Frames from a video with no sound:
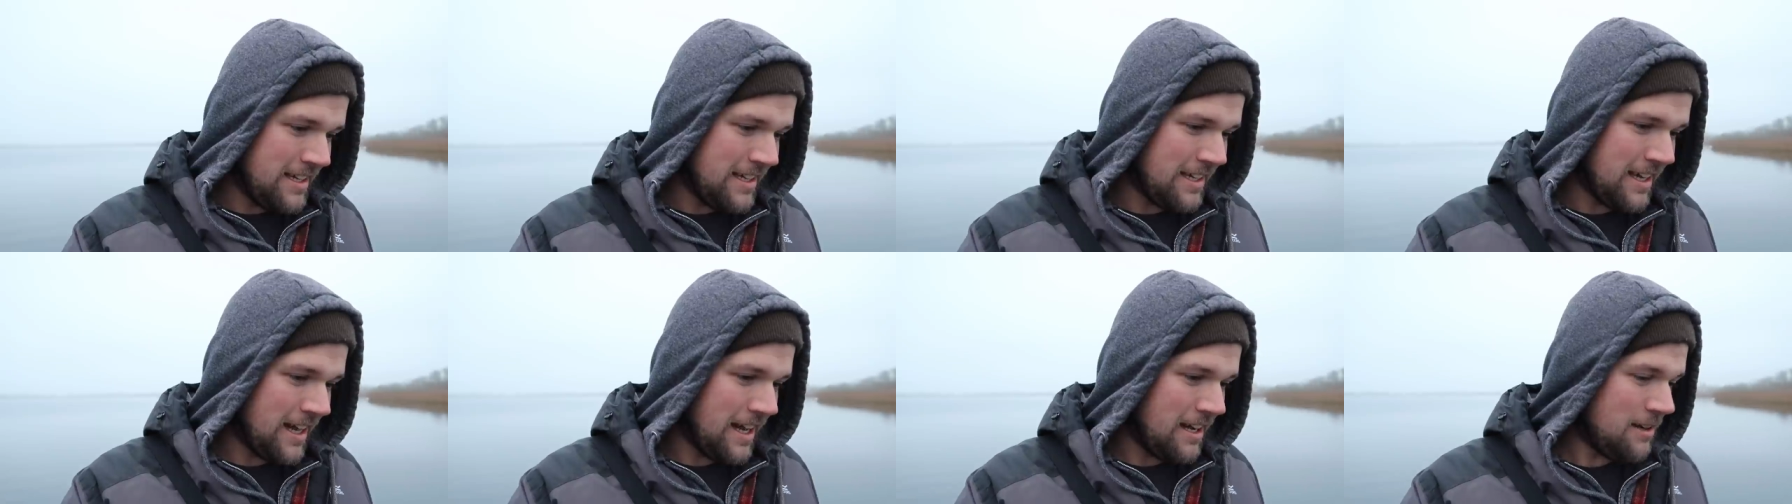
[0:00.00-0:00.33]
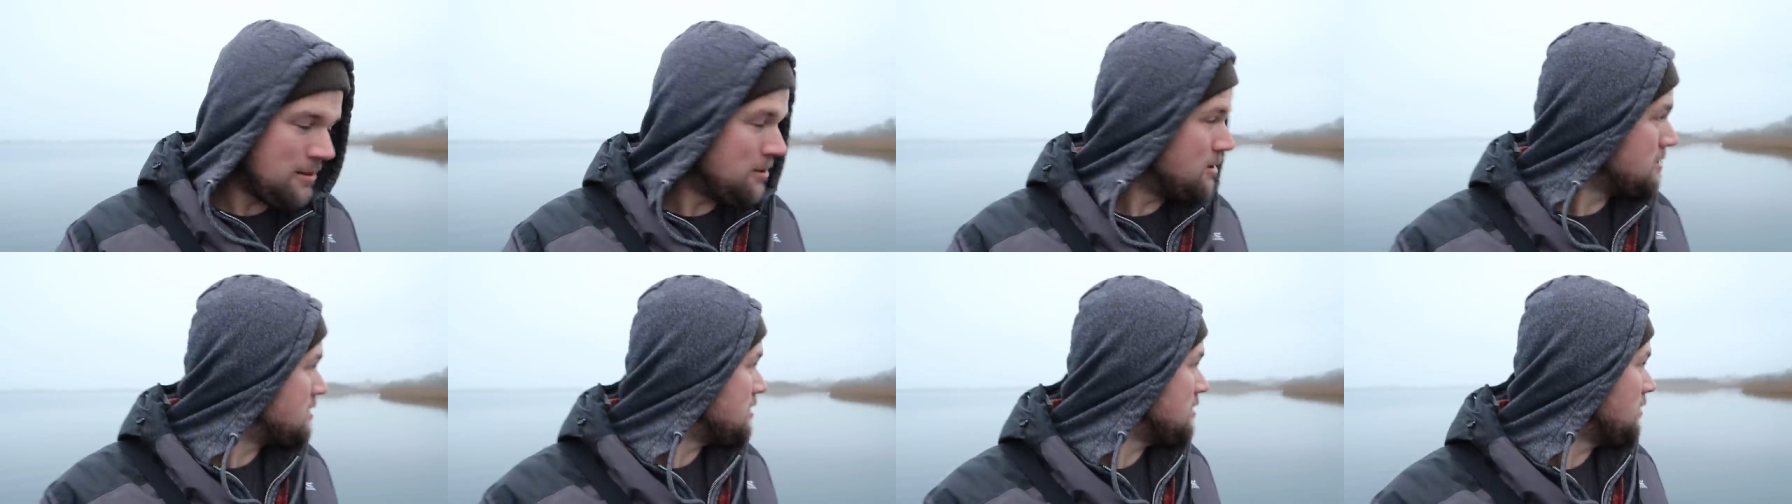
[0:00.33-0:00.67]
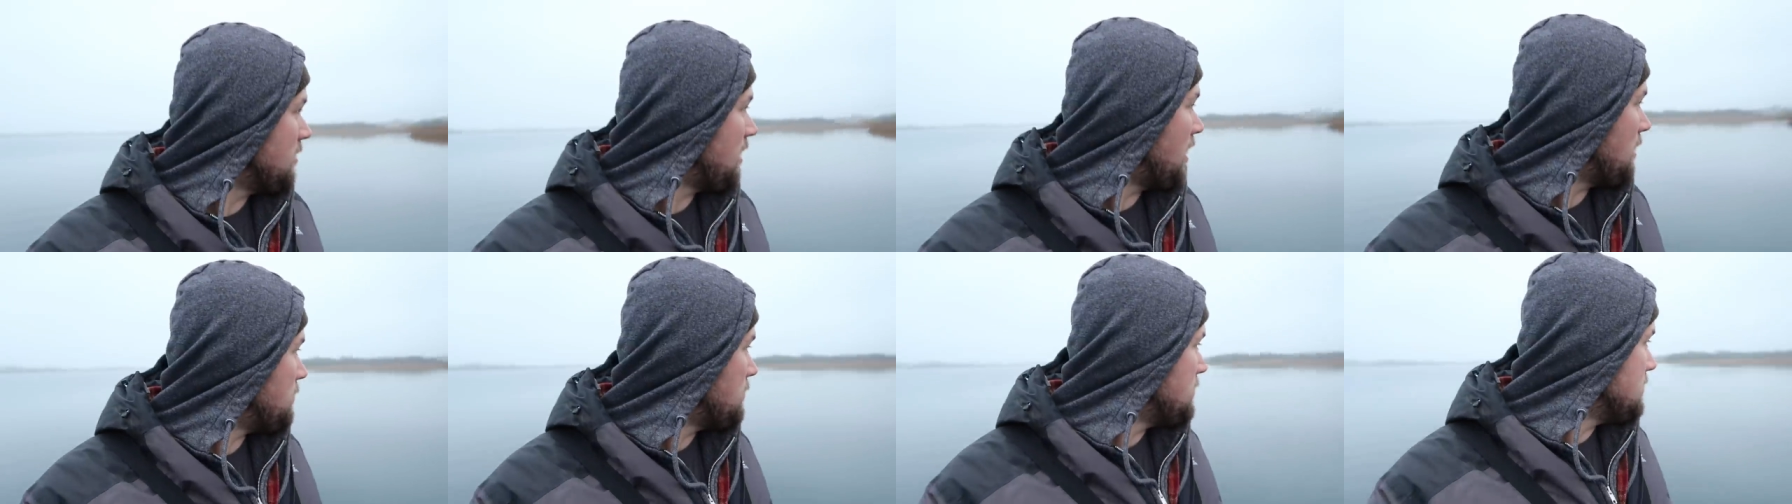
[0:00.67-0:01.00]
yeah, we'll see
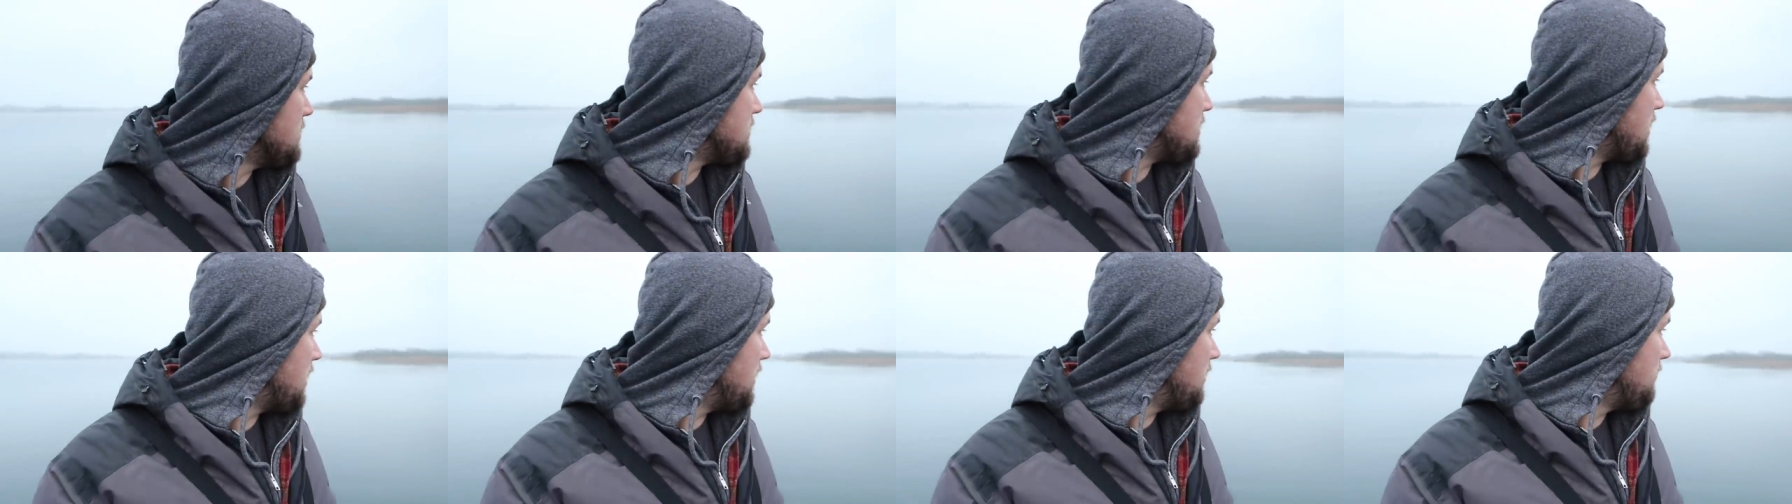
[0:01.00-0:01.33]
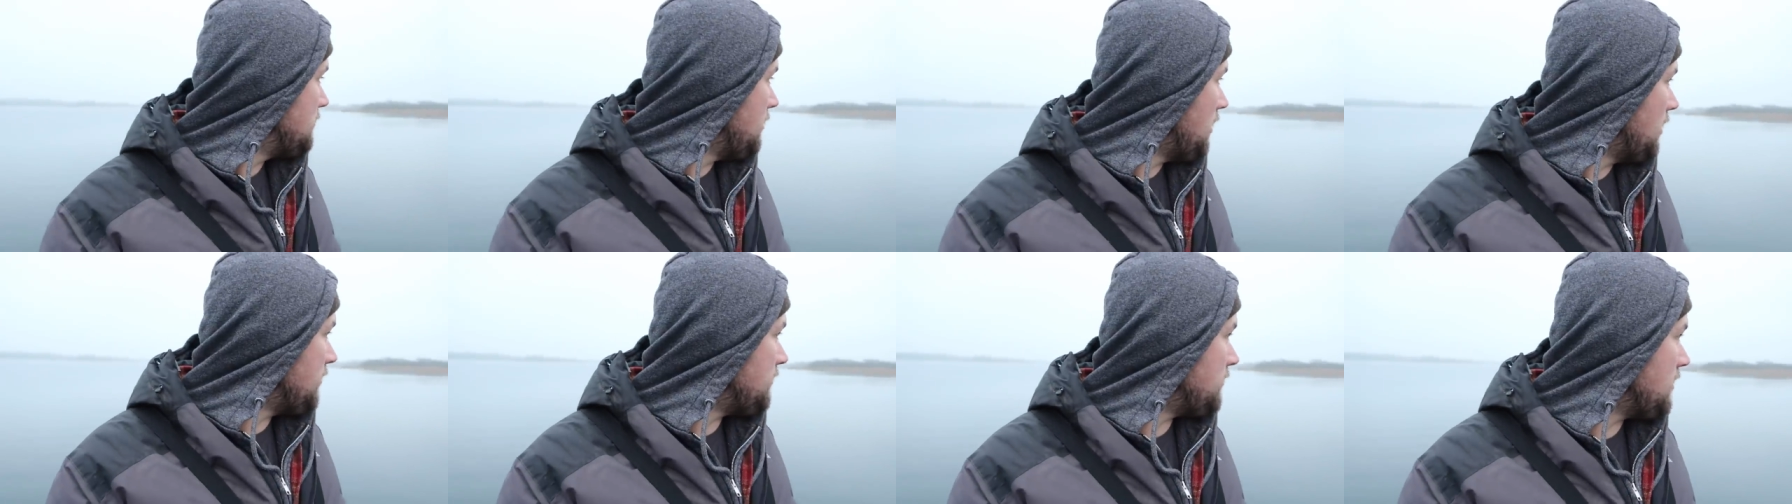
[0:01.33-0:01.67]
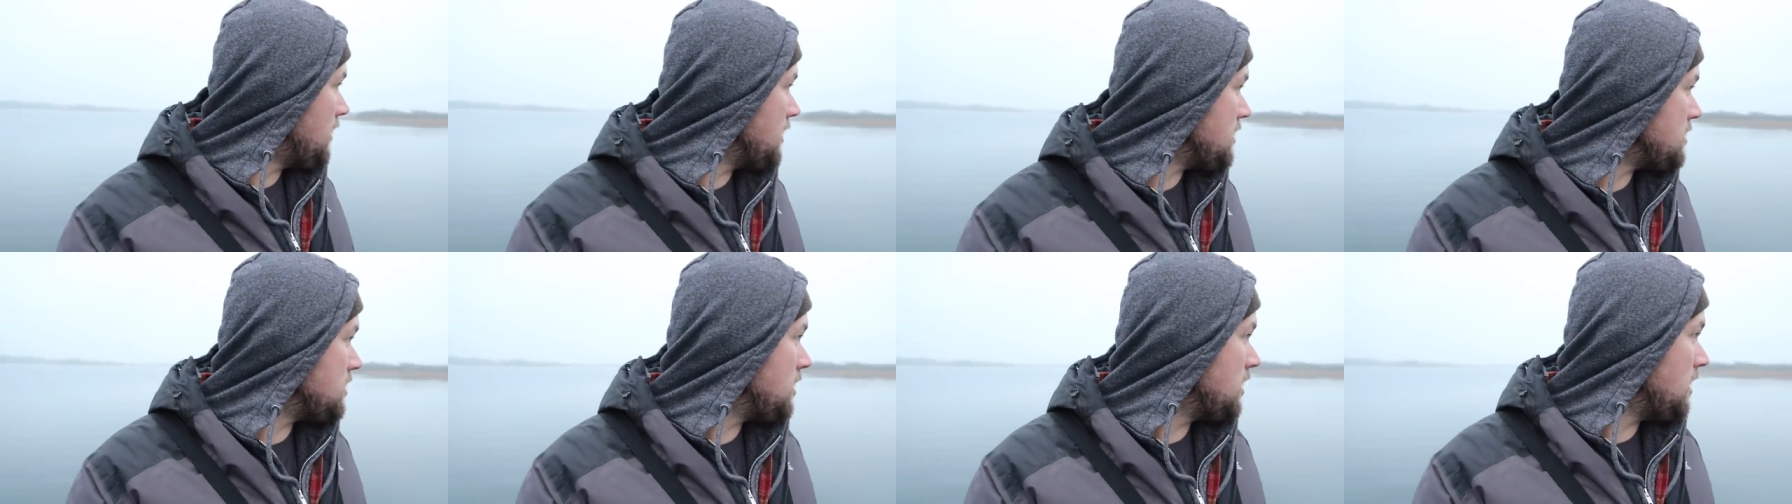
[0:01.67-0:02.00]
what happens. Four
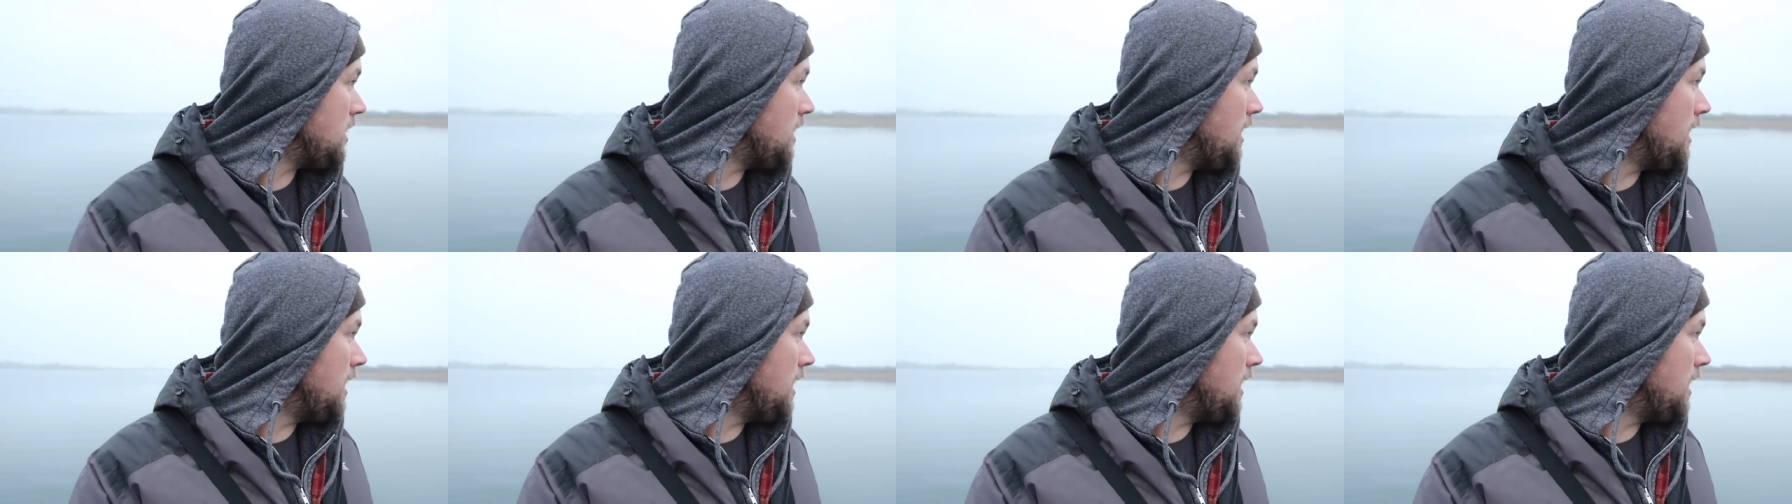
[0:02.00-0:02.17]
fish.